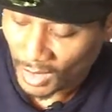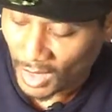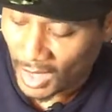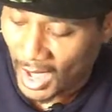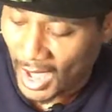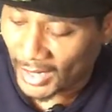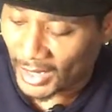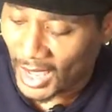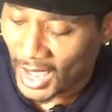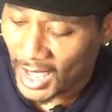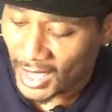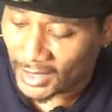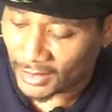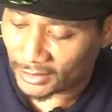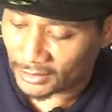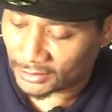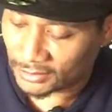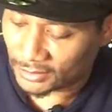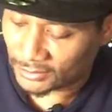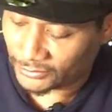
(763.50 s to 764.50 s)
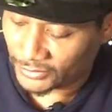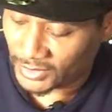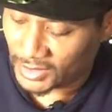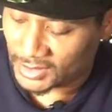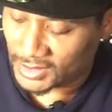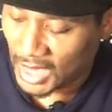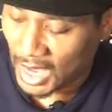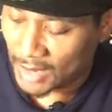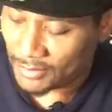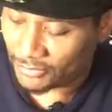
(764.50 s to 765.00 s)
I got, for the
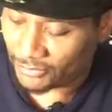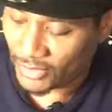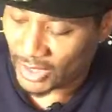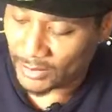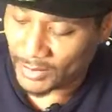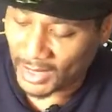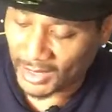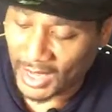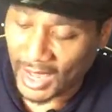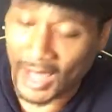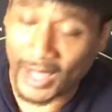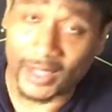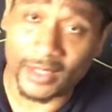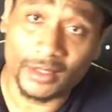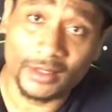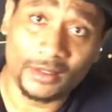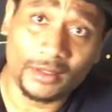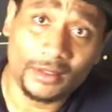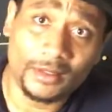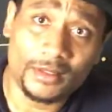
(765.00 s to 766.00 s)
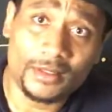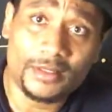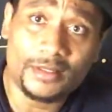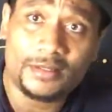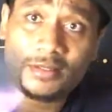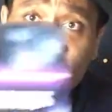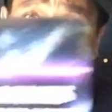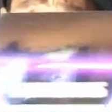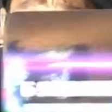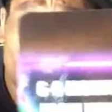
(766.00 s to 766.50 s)
time frame, I got
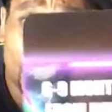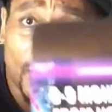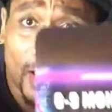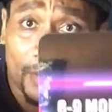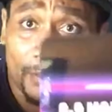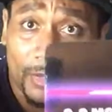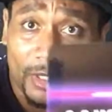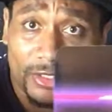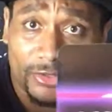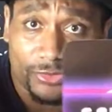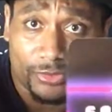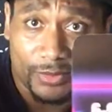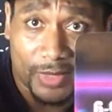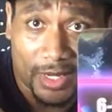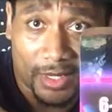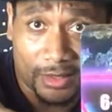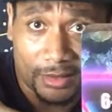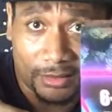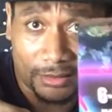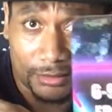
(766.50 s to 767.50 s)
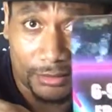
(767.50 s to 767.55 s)
six to nine months from now.